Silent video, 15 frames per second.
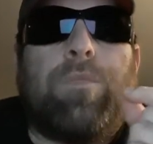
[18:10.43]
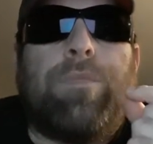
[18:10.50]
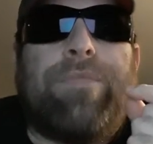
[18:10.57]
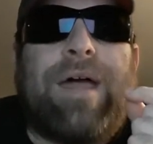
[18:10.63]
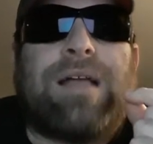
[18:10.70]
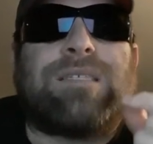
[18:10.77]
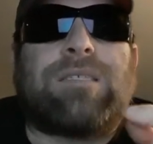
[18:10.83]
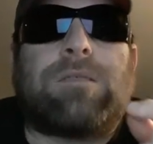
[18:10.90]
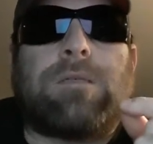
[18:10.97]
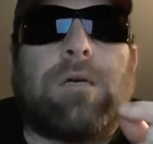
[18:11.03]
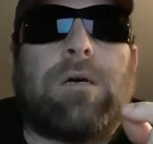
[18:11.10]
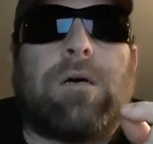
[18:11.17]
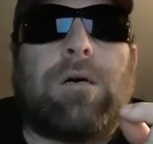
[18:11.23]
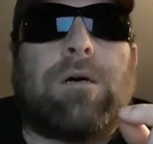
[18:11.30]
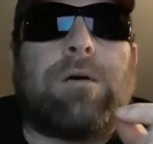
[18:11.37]
that's,
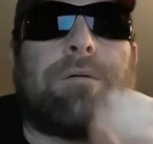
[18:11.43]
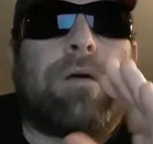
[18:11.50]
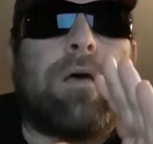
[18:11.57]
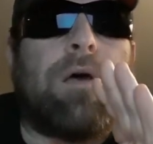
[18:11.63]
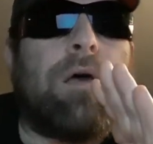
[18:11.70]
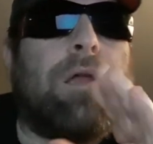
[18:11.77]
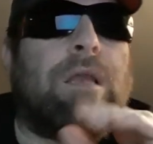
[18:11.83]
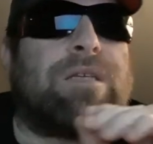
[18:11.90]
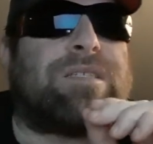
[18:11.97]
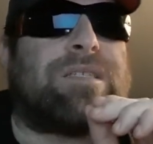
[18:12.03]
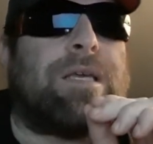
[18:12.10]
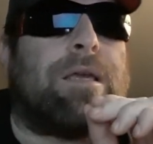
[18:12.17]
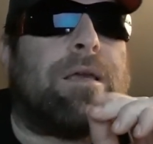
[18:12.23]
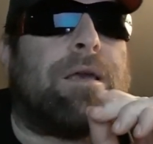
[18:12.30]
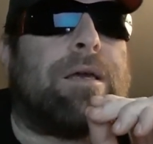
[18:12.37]
let's
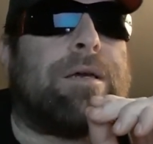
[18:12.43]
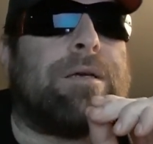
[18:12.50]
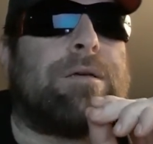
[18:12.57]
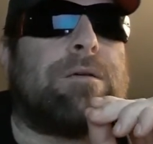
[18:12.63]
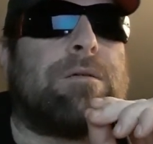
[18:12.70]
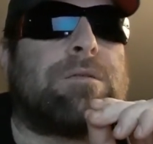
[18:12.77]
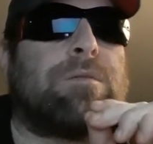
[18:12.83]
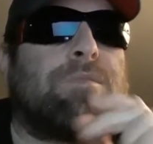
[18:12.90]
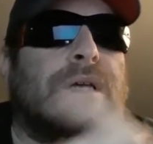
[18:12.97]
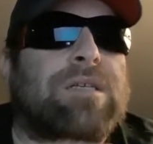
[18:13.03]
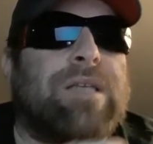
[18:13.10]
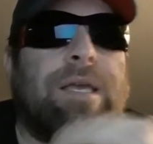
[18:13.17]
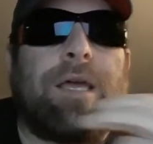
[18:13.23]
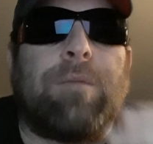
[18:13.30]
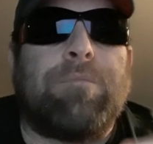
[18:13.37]
see,
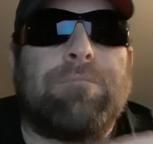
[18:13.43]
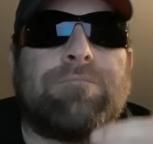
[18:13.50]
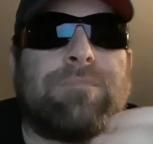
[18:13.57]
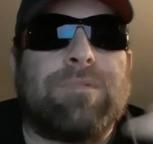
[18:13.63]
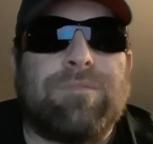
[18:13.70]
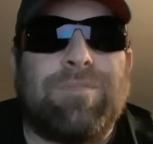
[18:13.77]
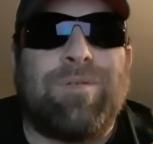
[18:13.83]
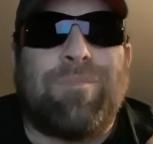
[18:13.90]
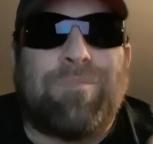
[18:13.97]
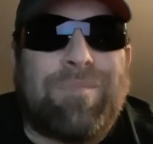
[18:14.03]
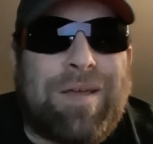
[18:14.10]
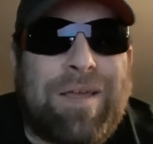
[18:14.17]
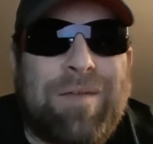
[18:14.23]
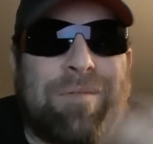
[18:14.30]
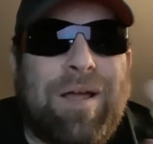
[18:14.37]
sometimes
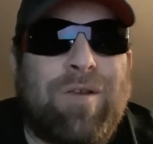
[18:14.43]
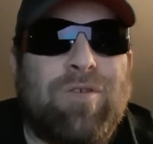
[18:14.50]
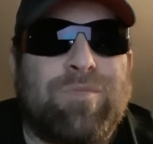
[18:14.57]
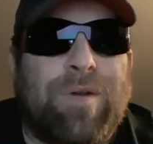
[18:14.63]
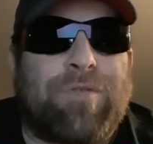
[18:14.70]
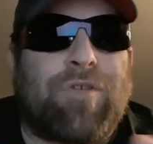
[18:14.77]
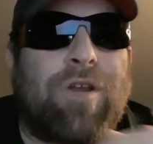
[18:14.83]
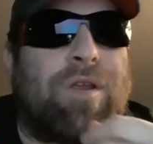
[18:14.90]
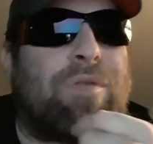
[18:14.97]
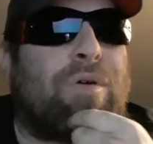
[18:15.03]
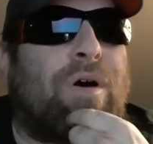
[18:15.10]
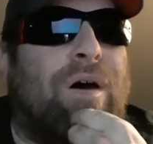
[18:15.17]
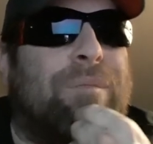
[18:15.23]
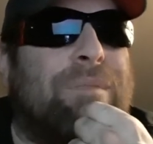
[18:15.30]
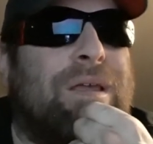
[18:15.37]
I lose my train of
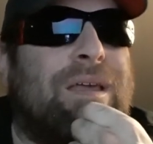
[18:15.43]
thought.